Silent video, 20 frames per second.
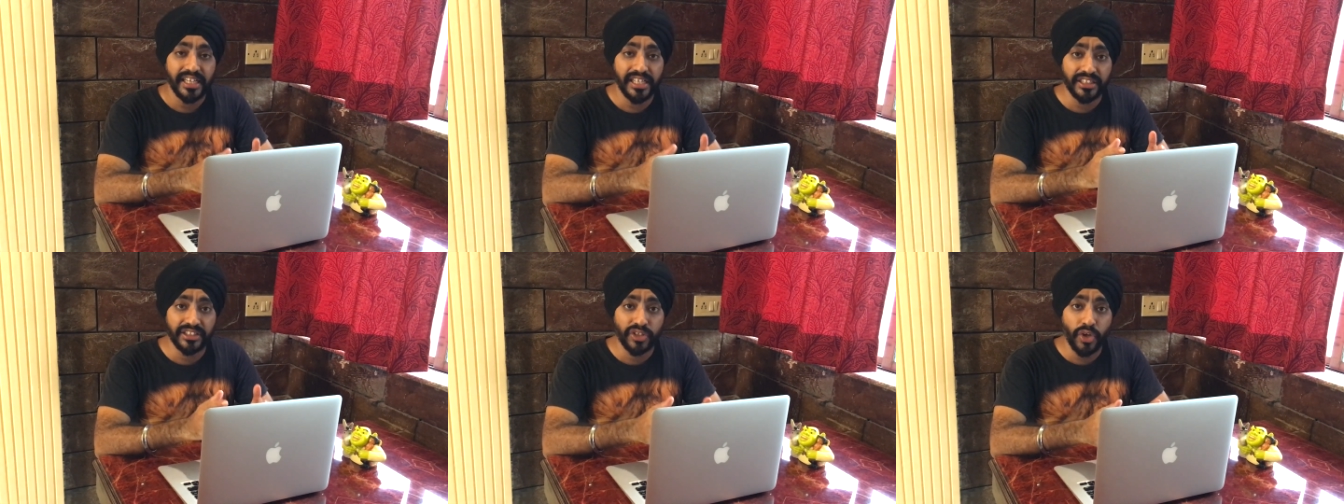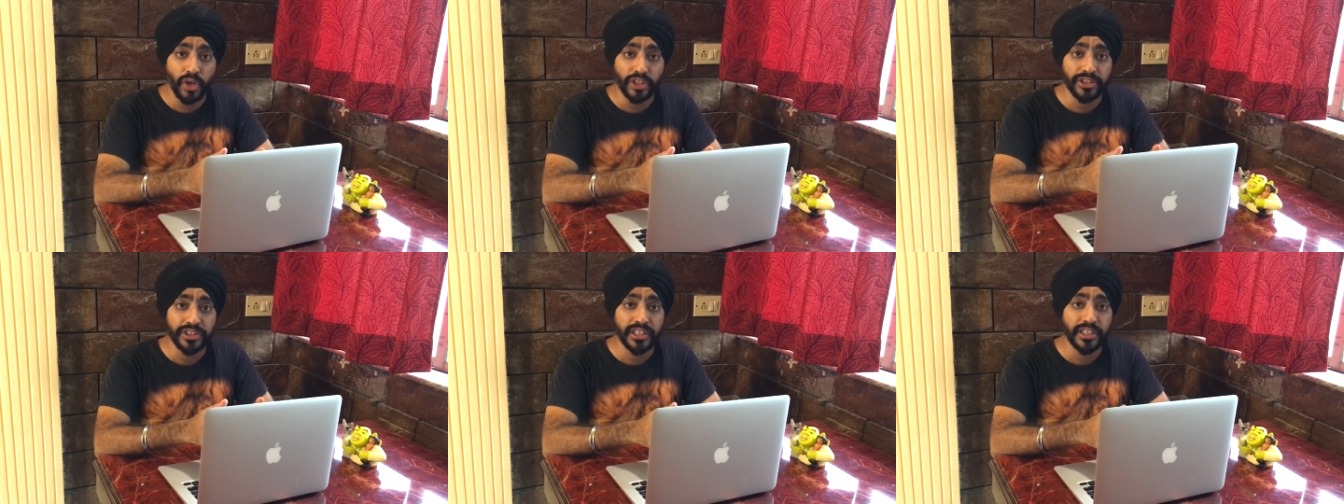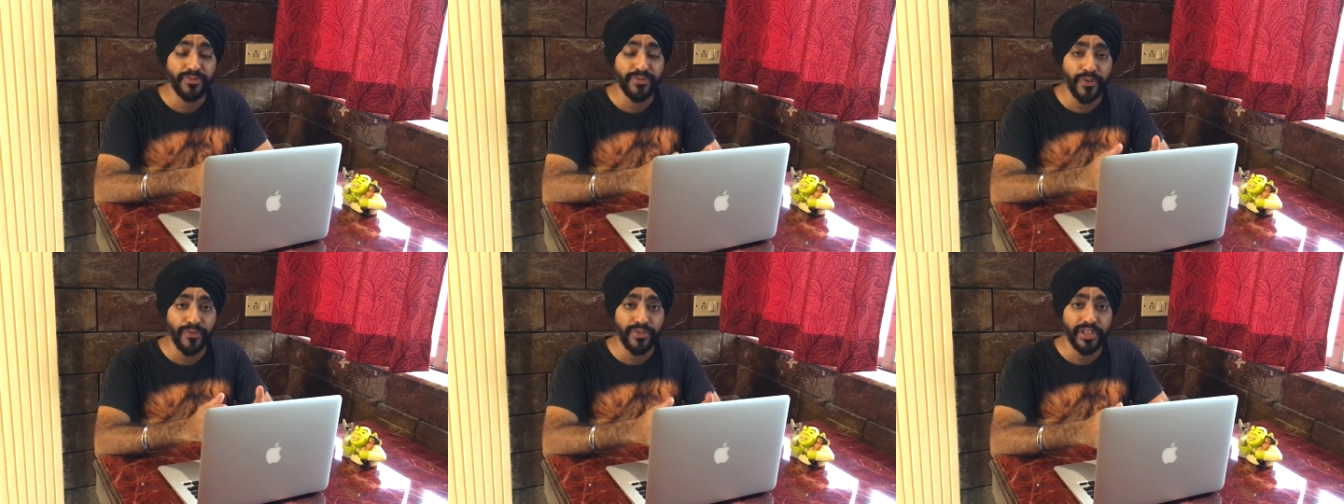is
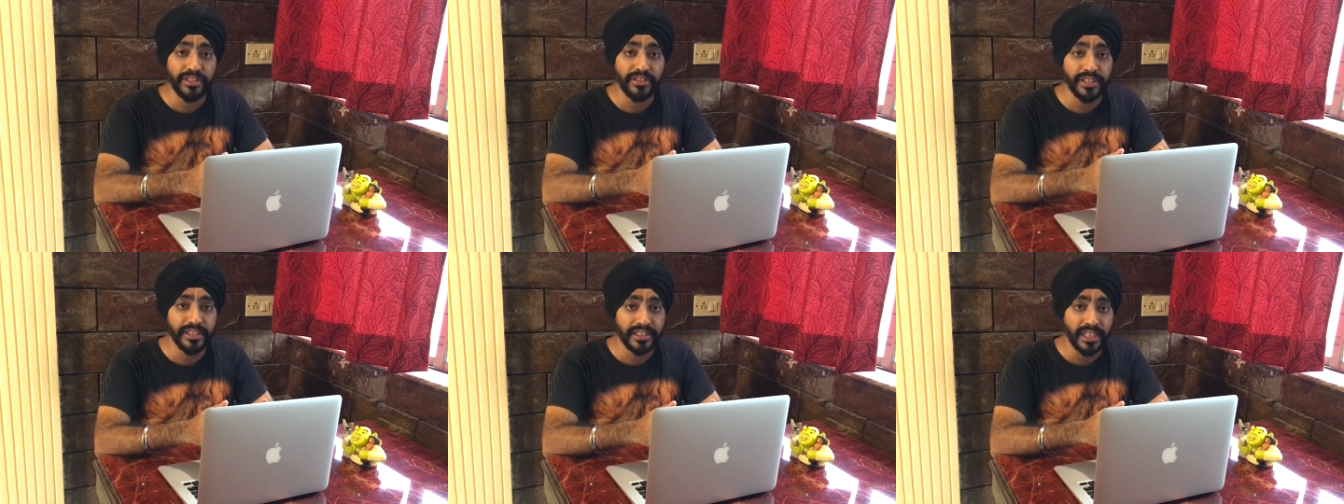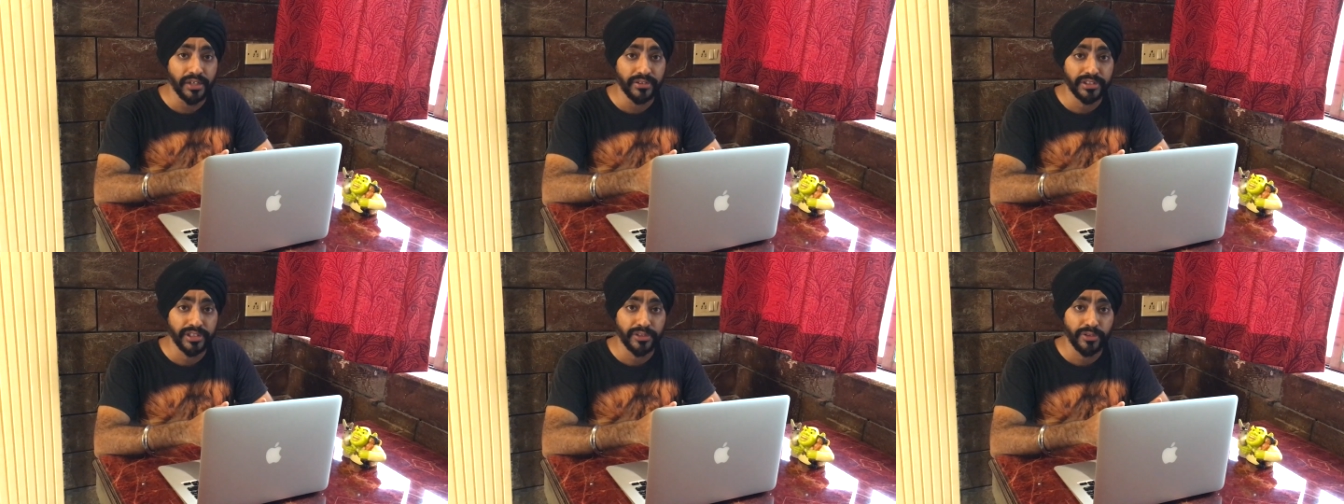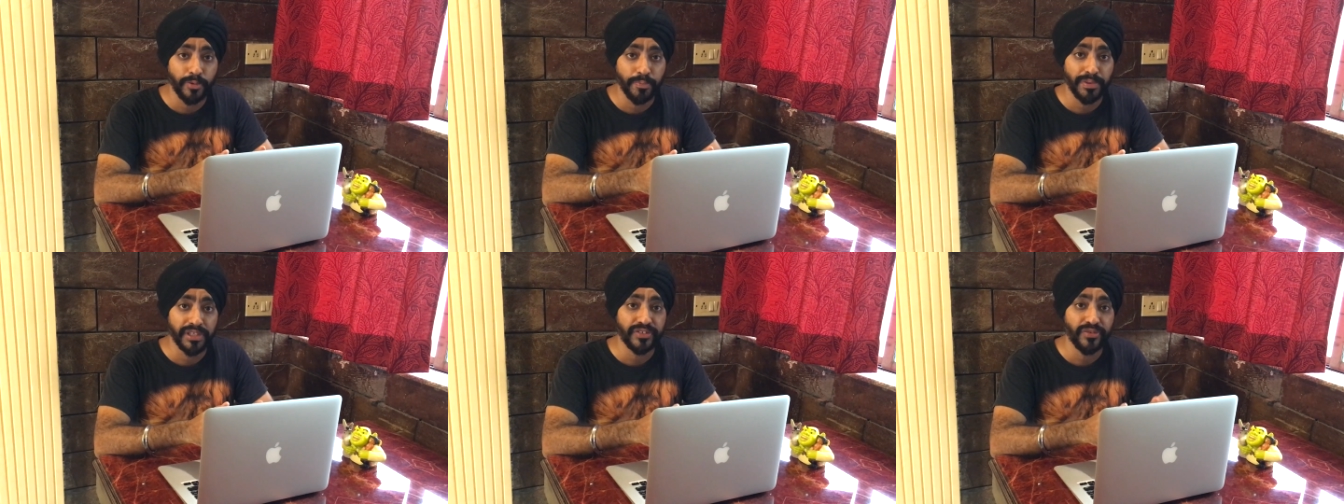costing
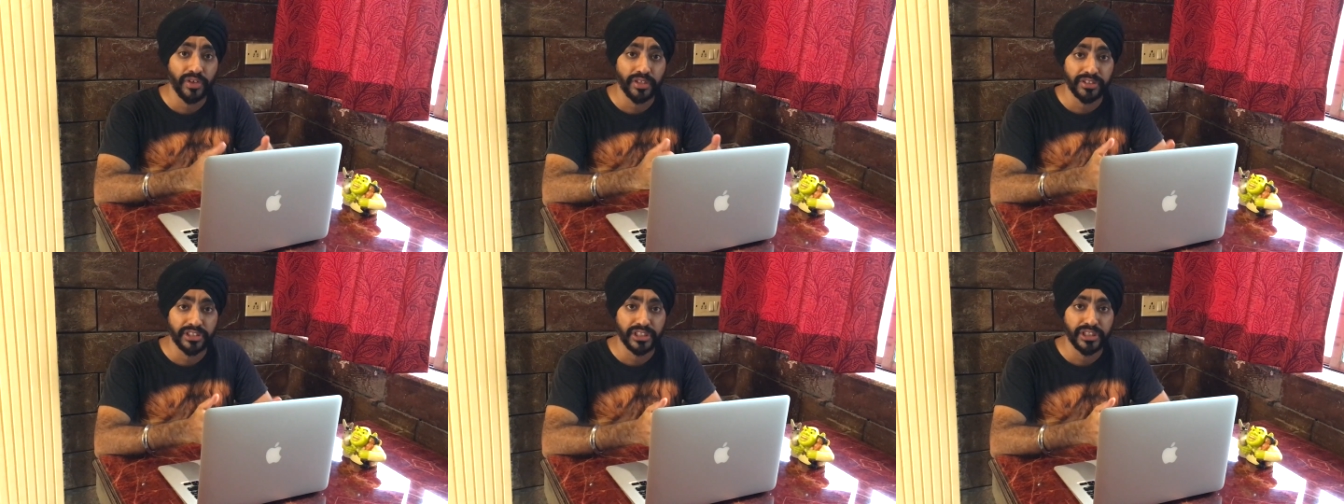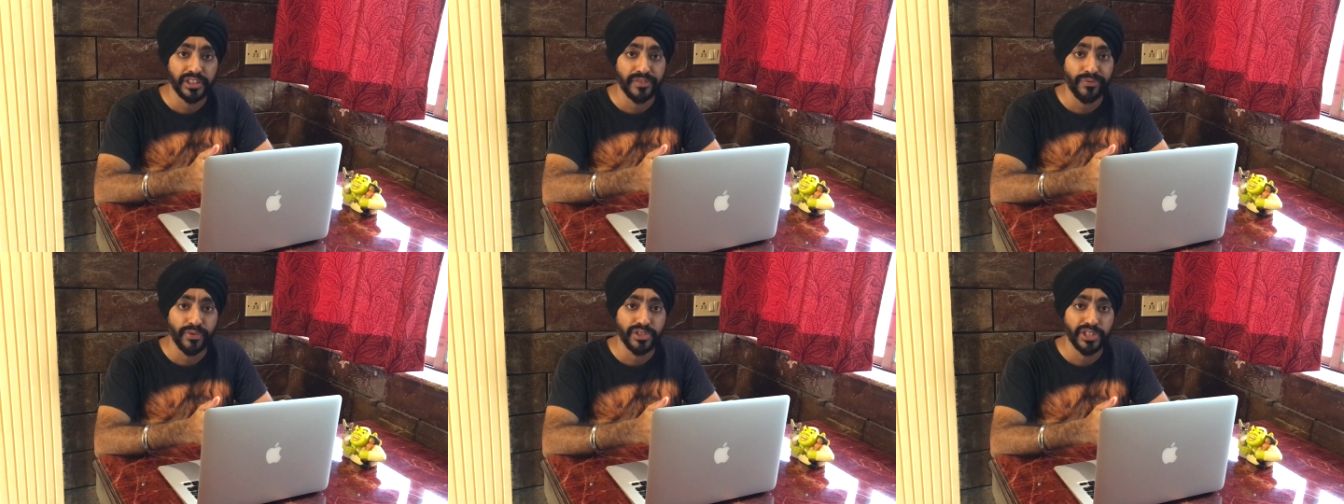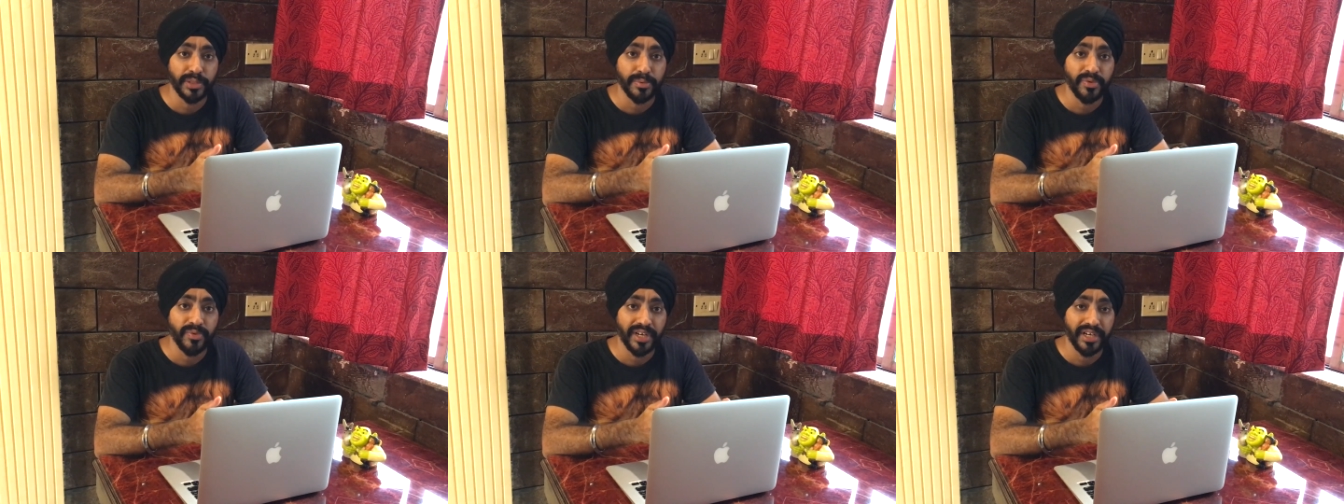53,000 rupees for a
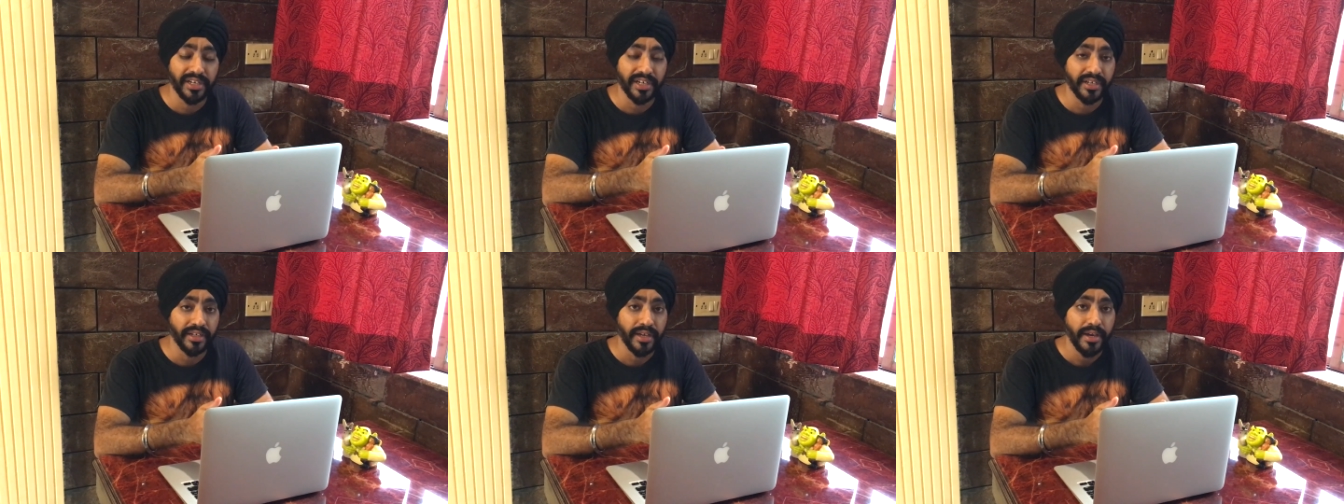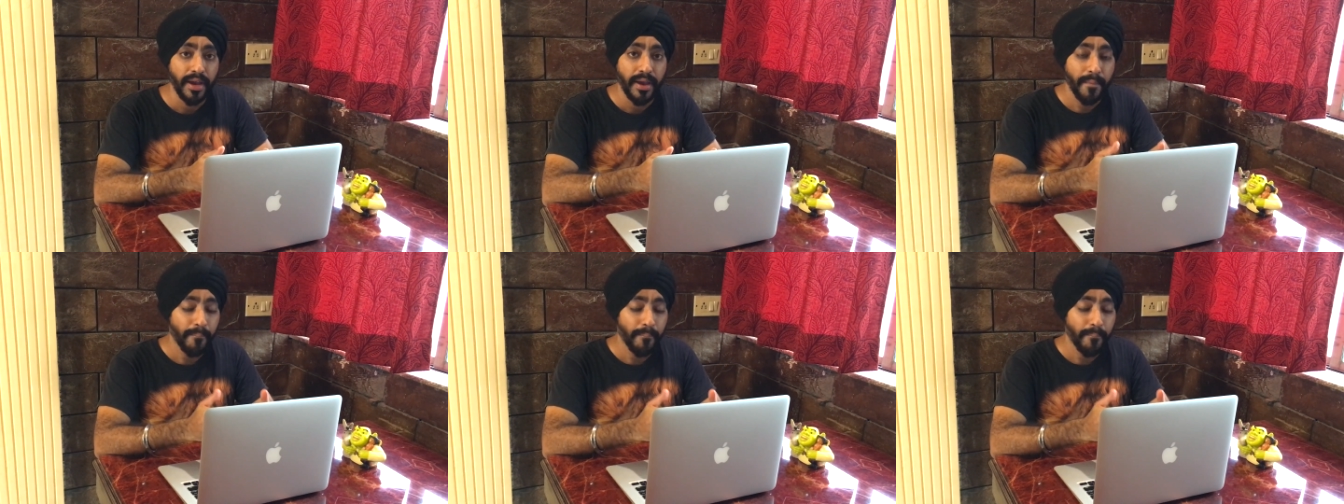64GB variant.